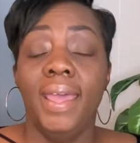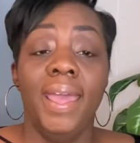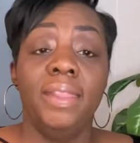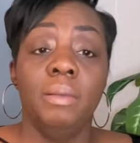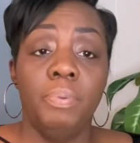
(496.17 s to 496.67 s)

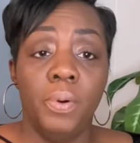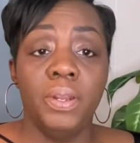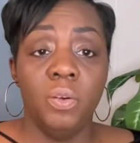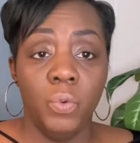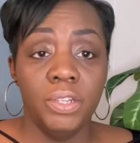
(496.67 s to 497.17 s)
at the
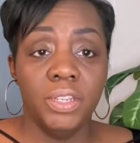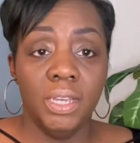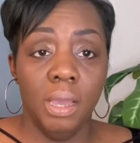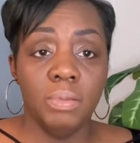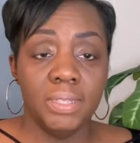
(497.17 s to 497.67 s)
point in which it
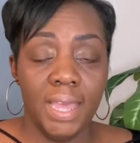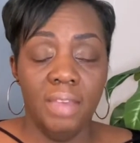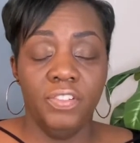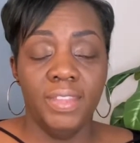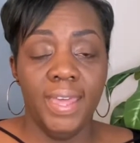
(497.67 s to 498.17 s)
comes
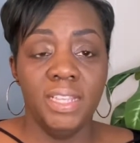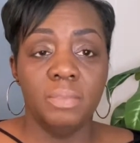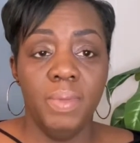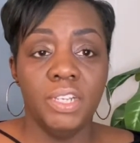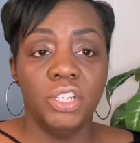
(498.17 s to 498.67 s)
time for that
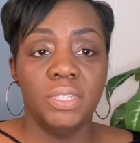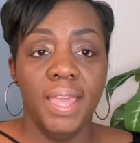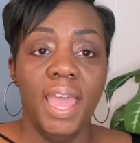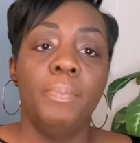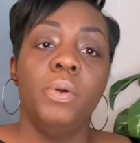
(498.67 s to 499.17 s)
inspection to
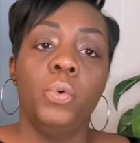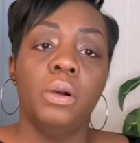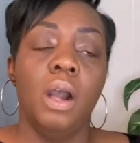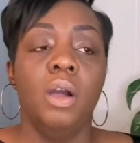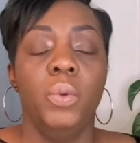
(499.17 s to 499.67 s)
happen,
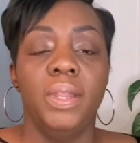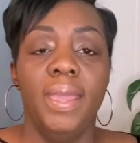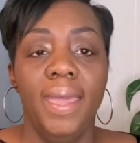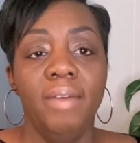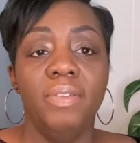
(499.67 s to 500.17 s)
we'll already
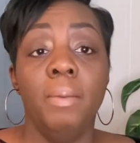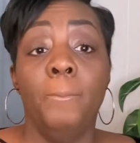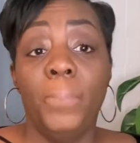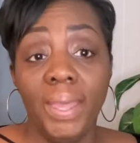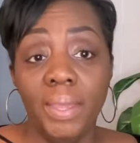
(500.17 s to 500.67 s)
have
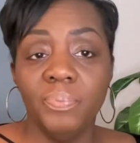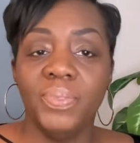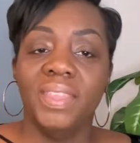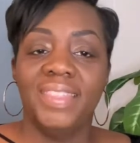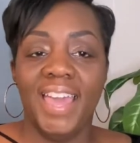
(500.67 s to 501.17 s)
it. But
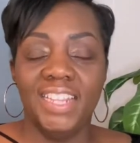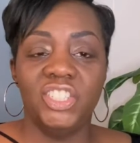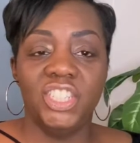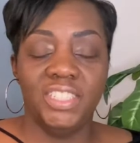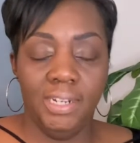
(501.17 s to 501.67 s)
that is
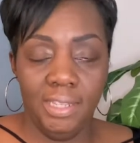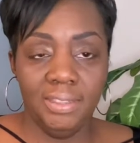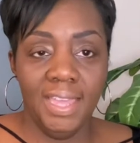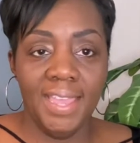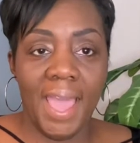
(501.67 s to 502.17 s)
just another
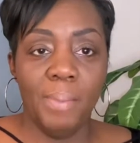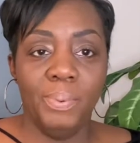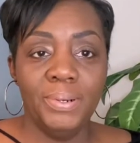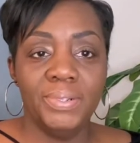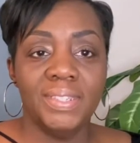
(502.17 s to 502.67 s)
thing I
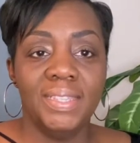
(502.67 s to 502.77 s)
purchased